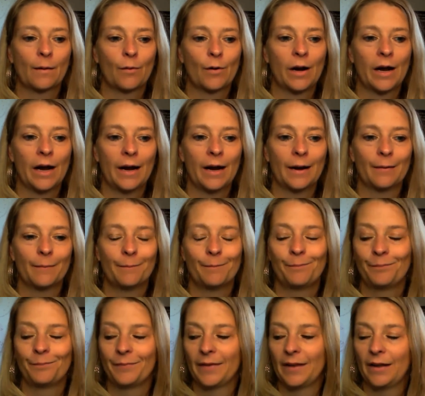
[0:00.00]
Okay.
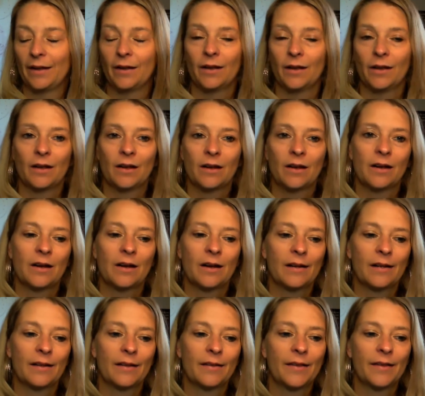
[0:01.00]

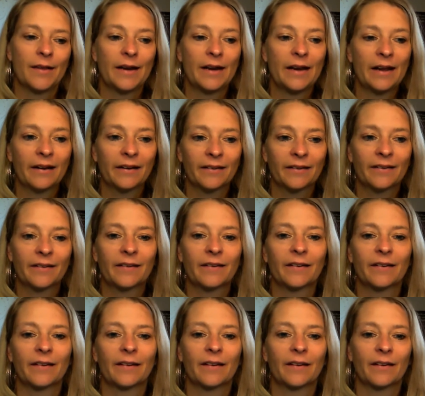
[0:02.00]
The
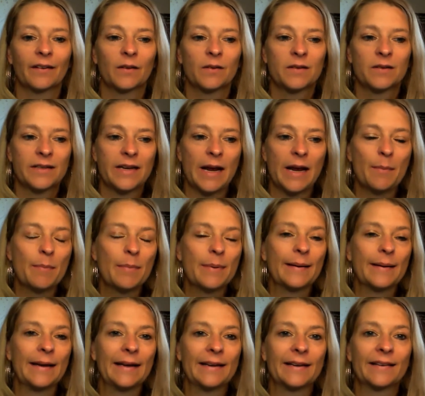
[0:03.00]
next step
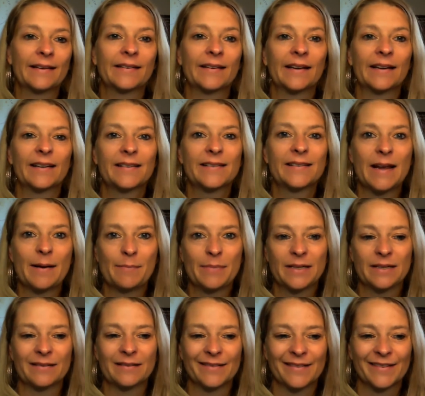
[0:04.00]
is
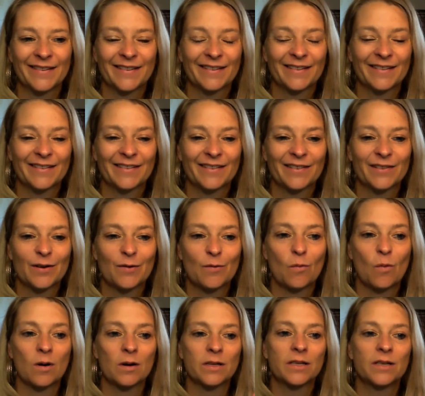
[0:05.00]
acceptance. So
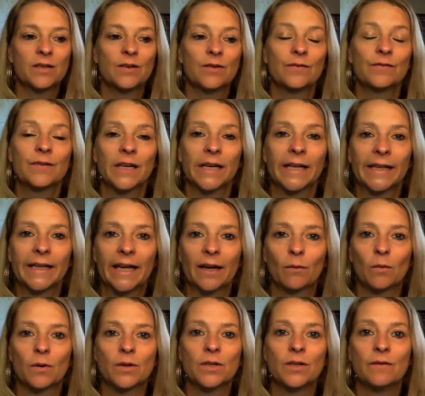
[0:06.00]
once you've done
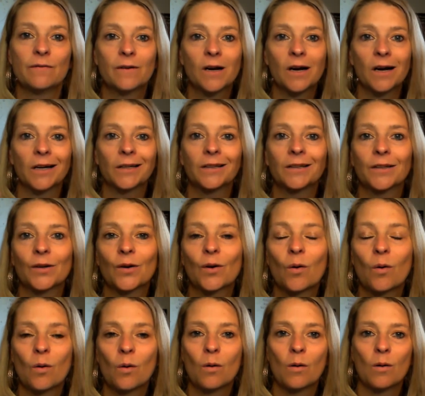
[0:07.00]
that, once you've cut the
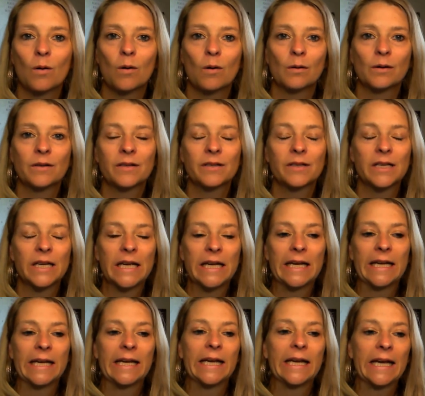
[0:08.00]
cords,
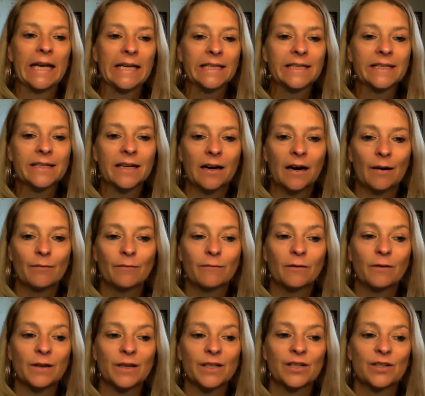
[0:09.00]
it's time
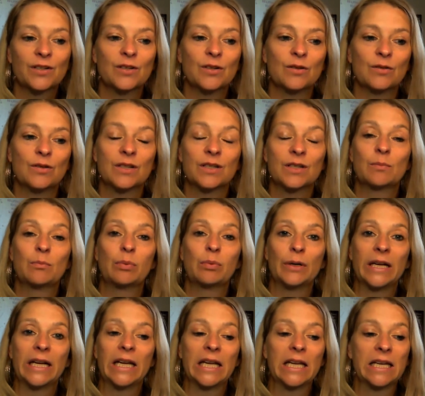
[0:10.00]
for us to just
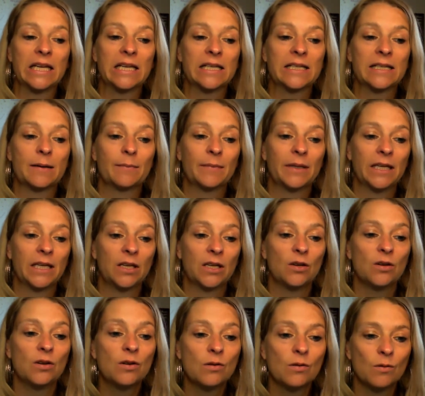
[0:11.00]
bring in something
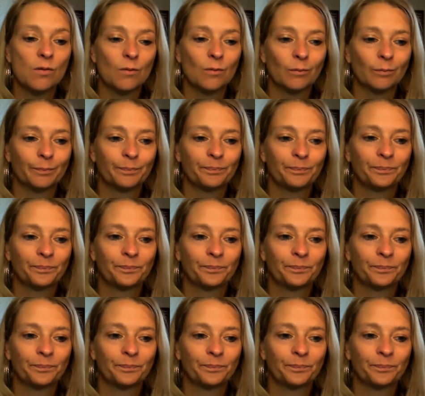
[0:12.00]
new.